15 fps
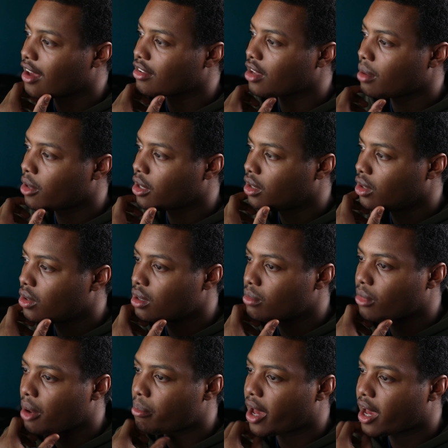I can show to
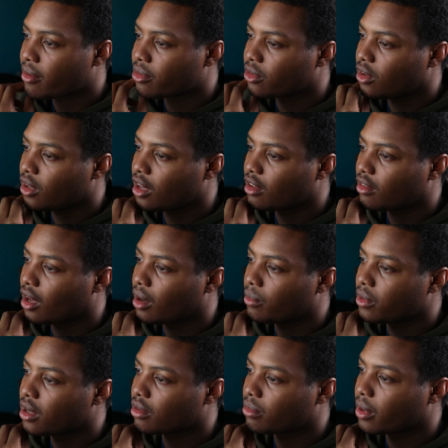you guys
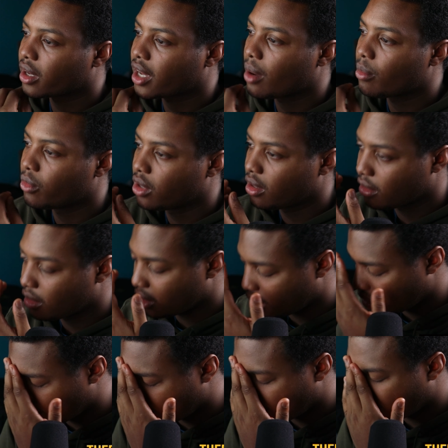exactly what the video is going
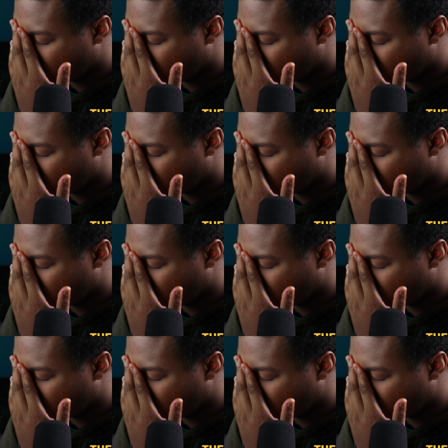to be